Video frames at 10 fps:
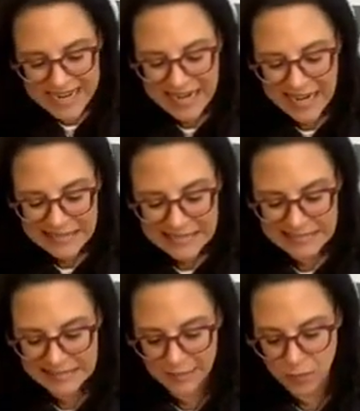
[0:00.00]

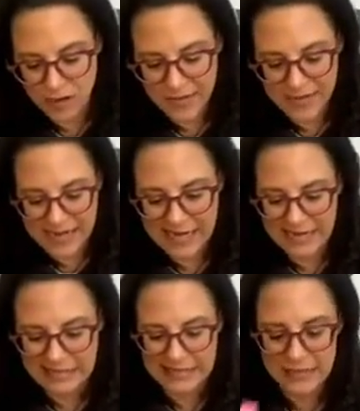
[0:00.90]
Collars, more on the
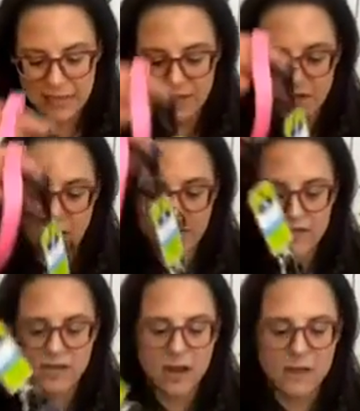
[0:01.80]
collars. So we
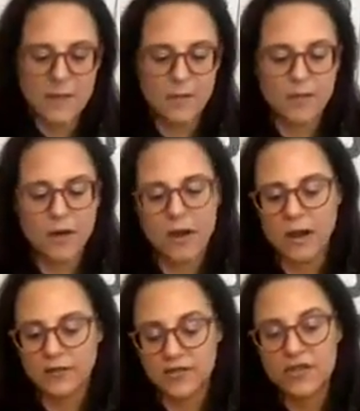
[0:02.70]
did talk about prong.
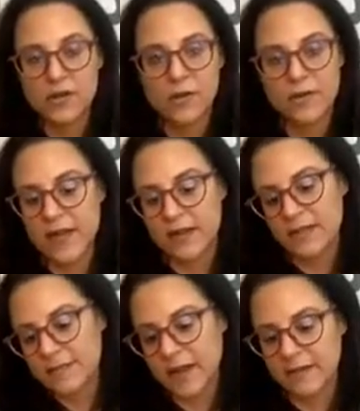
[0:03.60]
I'll just show you what that
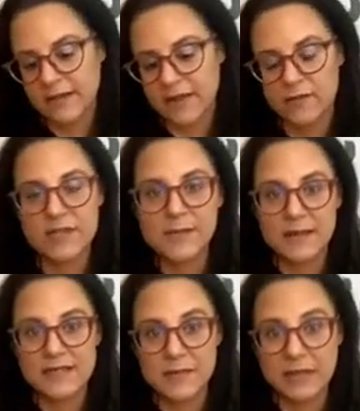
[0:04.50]
is because I have a
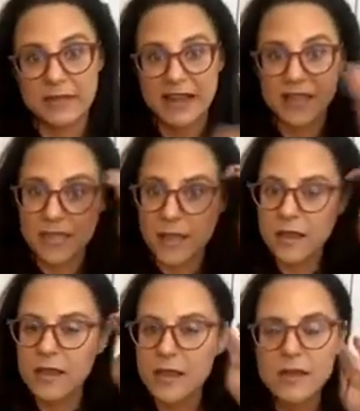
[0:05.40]
responsibility, I
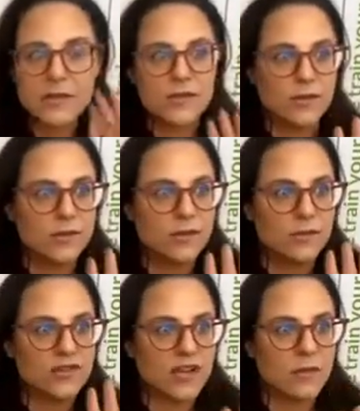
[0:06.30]
think, to
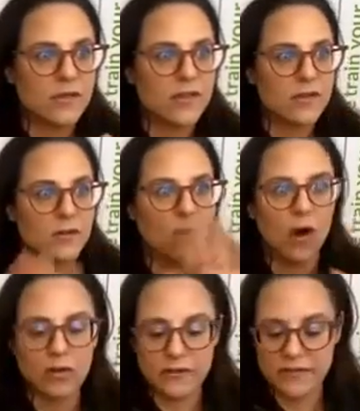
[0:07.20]
share with you
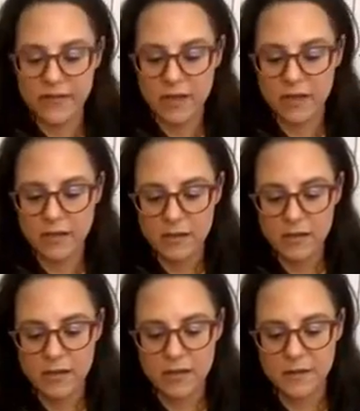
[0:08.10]
all of the
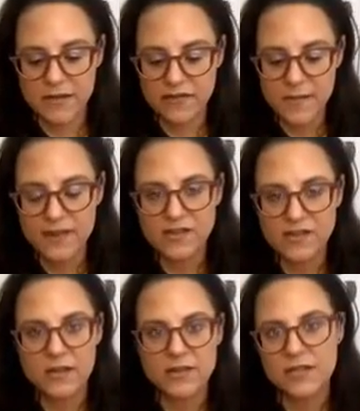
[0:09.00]
information,
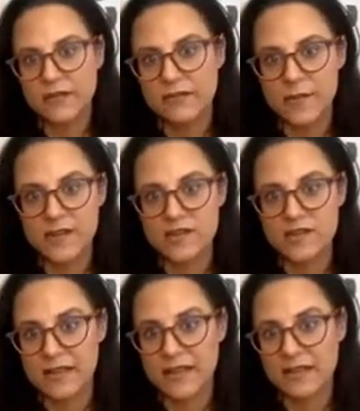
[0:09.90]
not just the information that
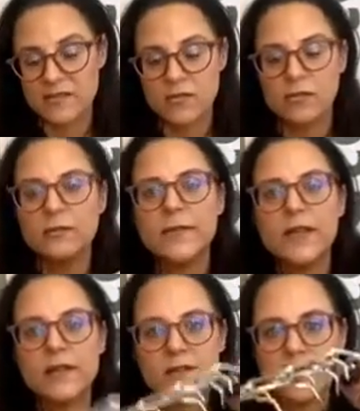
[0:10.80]
I think is cool.
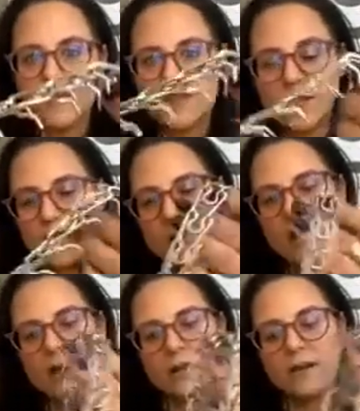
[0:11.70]
So this is a prong
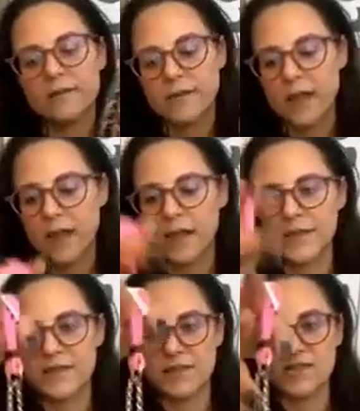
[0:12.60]
collar, and
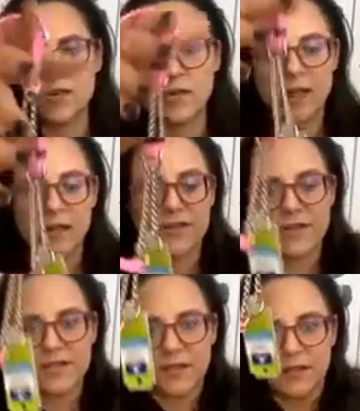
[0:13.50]
this is a choke collar. As you
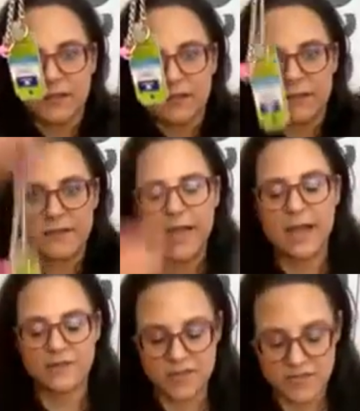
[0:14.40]
see, the
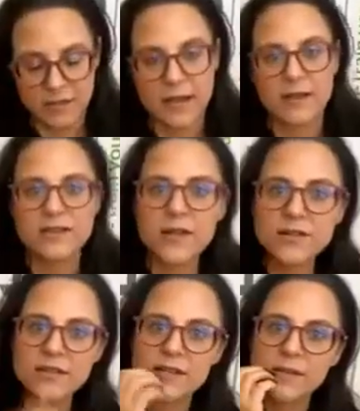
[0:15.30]
tags are still on it. So here's
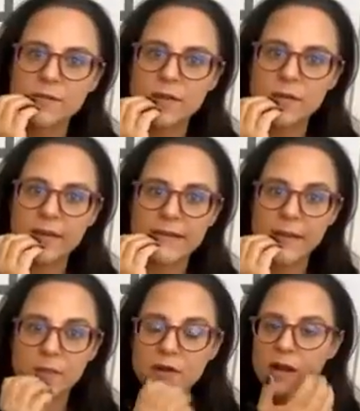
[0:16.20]
the deal, really quickly
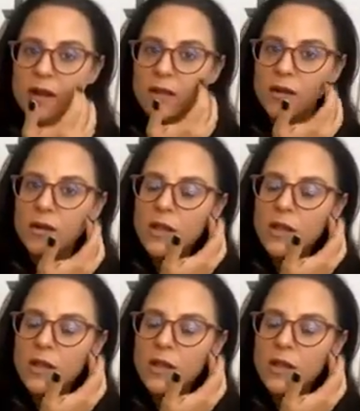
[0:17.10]
on prong collar.